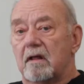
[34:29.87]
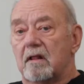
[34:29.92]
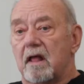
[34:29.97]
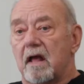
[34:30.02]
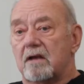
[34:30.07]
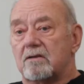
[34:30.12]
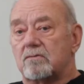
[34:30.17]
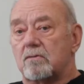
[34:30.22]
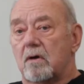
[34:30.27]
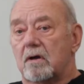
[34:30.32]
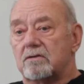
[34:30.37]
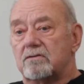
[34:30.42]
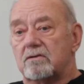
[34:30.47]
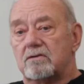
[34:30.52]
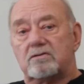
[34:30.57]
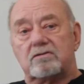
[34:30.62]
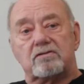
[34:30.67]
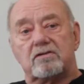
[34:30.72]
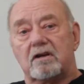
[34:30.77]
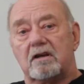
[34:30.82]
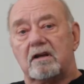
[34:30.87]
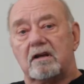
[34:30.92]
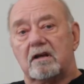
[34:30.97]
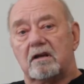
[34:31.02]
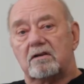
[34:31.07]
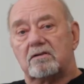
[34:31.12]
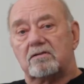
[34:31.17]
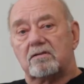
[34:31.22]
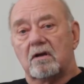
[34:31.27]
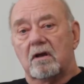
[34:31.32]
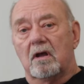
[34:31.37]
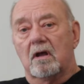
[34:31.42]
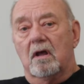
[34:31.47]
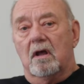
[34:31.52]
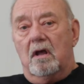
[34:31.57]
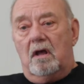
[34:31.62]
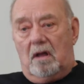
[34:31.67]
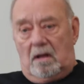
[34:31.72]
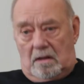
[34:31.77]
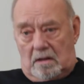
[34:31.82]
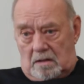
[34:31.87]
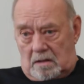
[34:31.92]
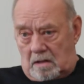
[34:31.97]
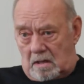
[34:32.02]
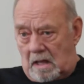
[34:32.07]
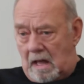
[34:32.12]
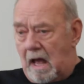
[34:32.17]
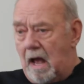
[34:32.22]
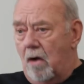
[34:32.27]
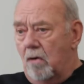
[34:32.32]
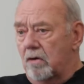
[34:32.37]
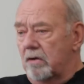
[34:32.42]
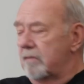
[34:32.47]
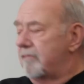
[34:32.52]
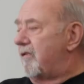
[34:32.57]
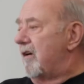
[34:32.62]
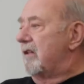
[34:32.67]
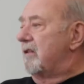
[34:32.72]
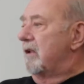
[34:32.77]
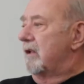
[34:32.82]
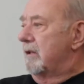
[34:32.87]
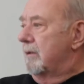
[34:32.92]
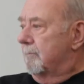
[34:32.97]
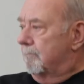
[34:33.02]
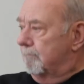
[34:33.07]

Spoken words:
last question. C is, how are you funded?